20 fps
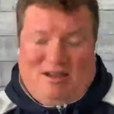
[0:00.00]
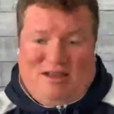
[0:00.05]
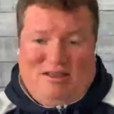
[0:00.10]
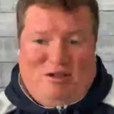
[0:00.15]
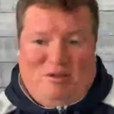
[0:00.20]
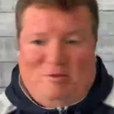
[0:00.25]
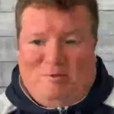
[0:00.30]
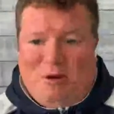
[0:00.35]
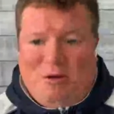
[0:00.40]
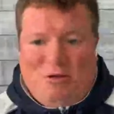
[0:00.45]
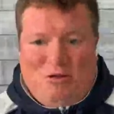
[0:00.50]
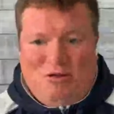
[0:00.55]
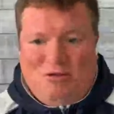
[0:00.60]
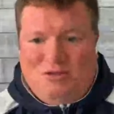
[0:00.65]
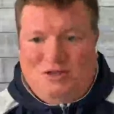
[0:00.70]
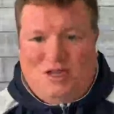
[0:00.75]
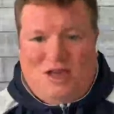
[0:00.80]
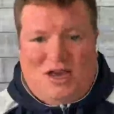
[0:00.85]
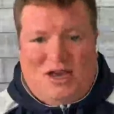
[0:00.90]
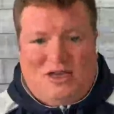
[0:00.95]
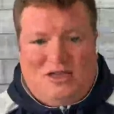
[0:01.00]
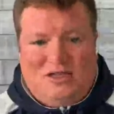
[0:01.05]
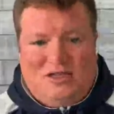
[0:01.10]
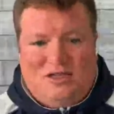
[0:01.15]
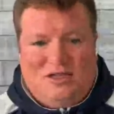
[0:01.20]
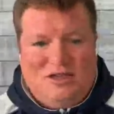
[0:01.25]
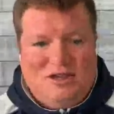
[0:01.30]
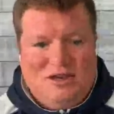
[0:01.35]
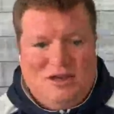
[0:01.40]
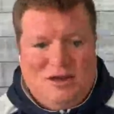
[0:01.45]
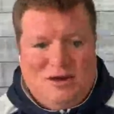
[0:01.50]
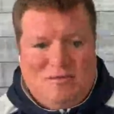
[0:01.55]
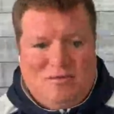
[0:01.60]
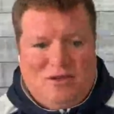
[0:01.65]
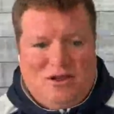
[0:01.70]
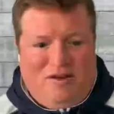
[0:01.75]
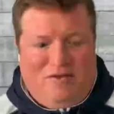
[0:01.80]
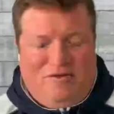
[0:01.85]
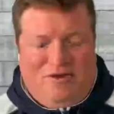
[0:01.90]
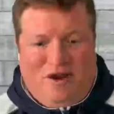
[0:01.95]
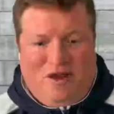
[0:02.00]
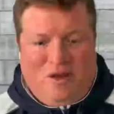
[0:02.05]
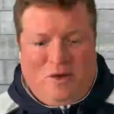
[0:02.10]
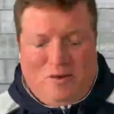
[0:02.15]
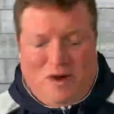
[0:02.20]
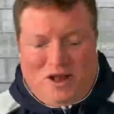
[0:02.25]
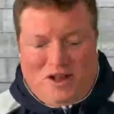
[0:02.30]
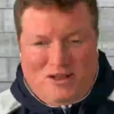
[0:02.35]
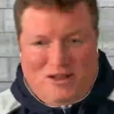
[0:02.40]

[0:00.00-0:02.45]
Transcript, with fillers: I thought both of those guys played fairly well.